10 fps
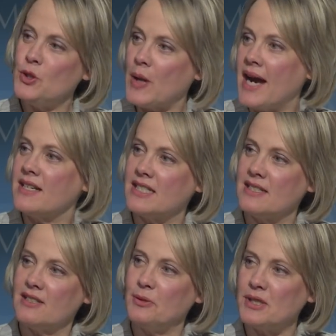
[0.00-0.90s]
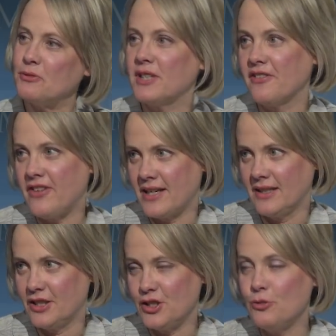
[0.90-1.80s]
you asked, it wasn't really a fan
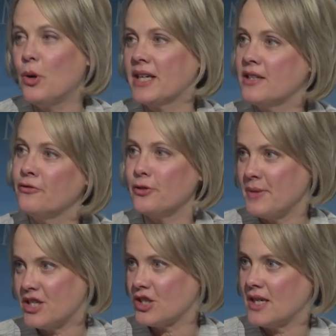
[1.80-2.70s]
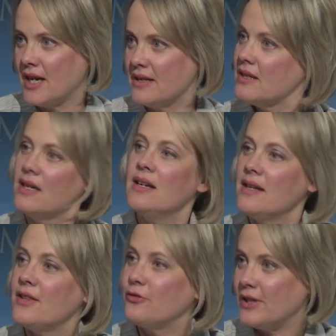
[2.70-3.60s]
letter, you wanted information on
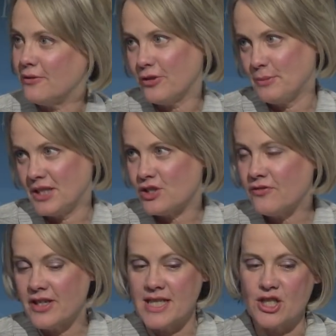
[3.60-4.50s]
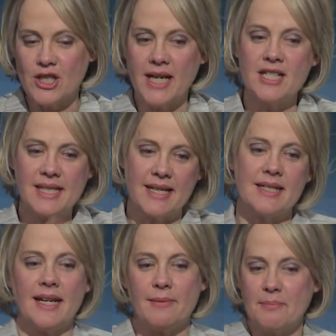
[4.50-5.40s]
the Freedom From Religion Foundation. I just had
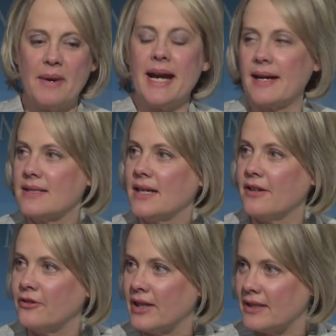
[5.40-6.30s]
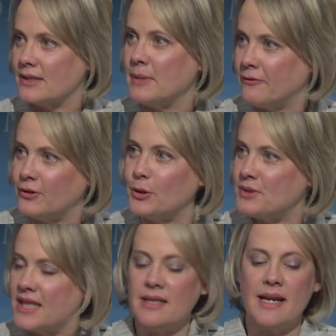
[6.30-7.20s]
to get my act together and get some
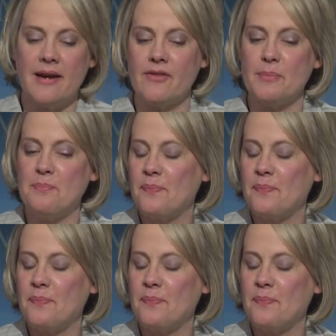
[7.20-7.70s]
envelopes. I didn't have them.